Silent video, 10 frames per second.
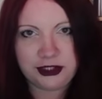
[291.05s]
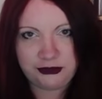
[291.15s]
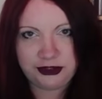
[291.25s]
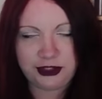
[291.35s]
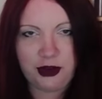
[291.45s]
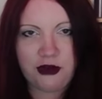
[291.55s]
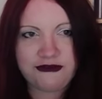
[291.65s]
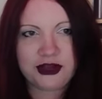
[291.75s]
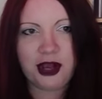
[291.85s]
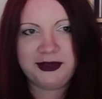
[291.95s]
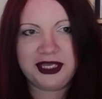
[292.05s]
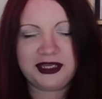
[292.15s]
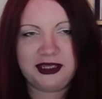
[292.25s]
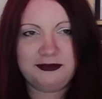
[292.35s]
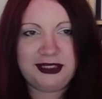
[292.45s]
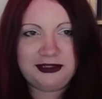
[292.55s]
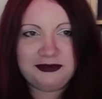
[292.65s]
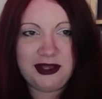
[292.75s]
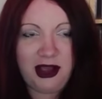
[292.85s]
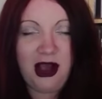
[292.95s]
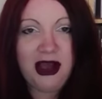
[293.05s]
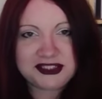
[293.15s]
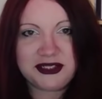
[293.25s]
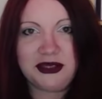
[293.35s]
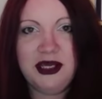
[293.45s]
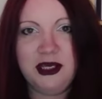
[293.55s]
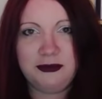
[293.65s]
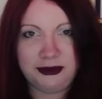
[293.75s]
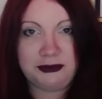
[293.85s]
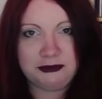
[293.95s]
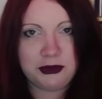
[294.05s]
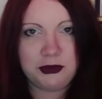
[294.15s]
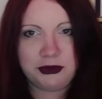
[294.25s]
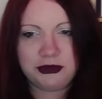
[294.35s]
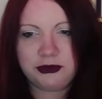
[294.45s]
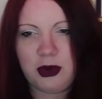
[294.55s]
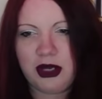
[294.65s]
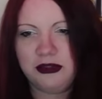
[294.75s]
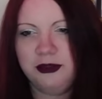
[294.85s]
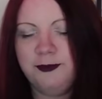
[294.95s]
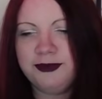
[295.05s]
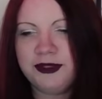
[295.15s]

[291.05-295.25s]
So, you know, overcoming it can be harder, but more worthwhile.